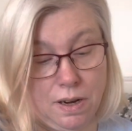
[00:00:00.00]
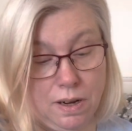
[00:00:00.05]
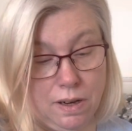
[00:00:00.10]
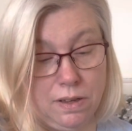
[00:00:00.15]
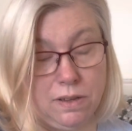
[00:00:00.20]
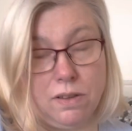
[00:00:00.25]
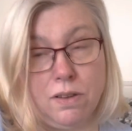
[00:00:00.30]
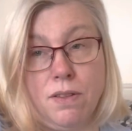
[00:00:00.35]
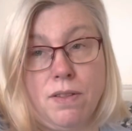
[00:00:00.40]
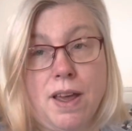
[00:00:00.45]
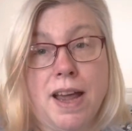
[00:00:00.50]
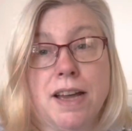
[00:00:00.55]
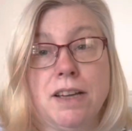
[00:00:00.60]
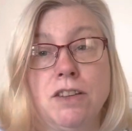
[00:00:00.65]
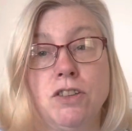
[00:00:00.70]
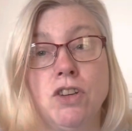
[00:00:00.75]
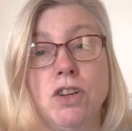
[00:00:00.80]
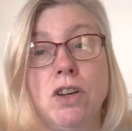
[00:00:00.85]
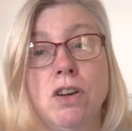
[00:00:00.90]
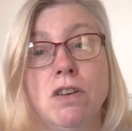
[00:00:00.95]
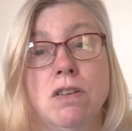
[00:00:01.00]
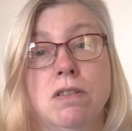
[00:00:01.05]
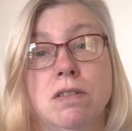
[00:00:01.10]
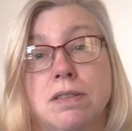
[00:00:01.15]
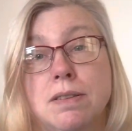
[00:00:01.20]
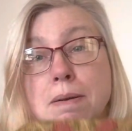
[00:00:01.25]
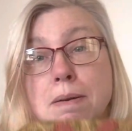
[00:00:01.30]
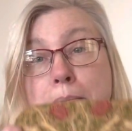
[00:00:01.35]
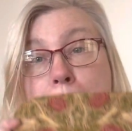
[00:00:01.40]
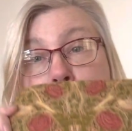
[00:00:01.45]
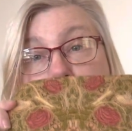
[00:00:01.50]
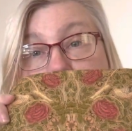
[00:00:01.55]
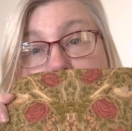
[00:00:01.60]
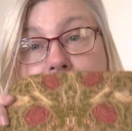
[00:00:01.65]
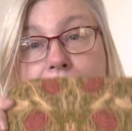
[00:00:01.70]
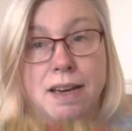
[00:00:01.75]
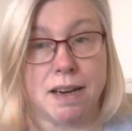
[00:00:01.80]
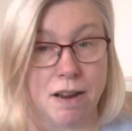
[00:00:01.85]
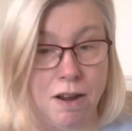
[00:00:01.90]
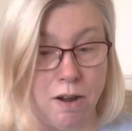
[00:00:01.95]
So there she goes, back
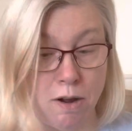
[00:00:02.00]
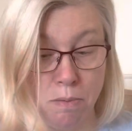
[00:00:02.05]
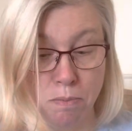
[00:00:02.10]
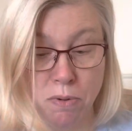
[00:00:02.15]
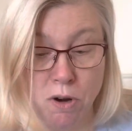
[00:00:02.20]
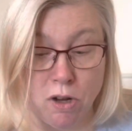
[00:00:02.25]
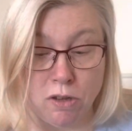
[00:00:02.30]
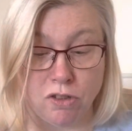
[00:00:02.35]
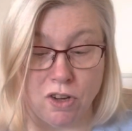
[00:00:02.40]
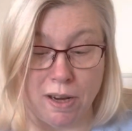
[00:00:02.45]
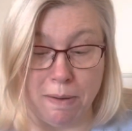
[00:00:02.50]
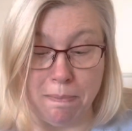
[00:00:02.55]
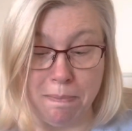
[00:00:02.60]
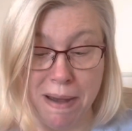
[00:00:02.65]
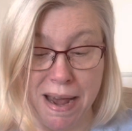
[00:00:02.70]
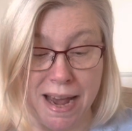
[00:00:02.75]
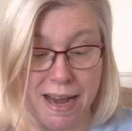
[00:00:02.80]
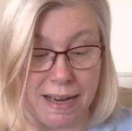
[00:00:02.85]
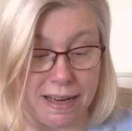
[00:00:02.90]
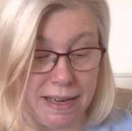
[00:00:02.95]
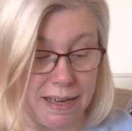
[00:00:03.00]
in her project bag,